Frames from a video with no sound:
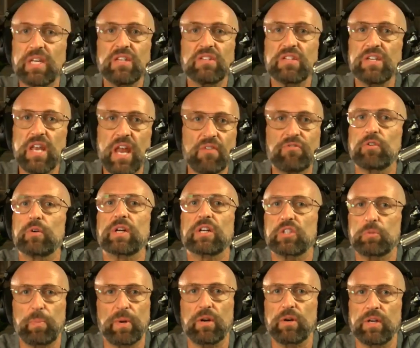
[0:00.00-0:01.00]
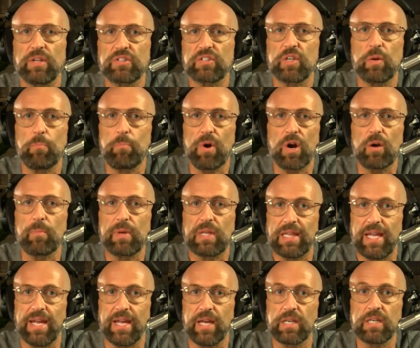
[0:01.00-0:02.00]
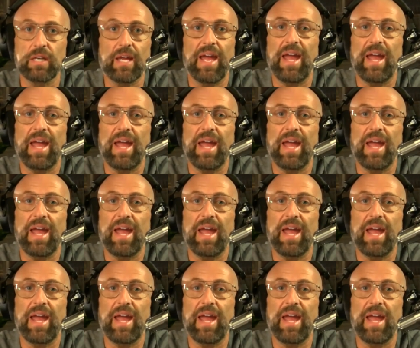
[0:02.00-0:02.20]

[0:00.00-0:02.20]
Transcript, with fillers: he's never experienced in Barbie Land,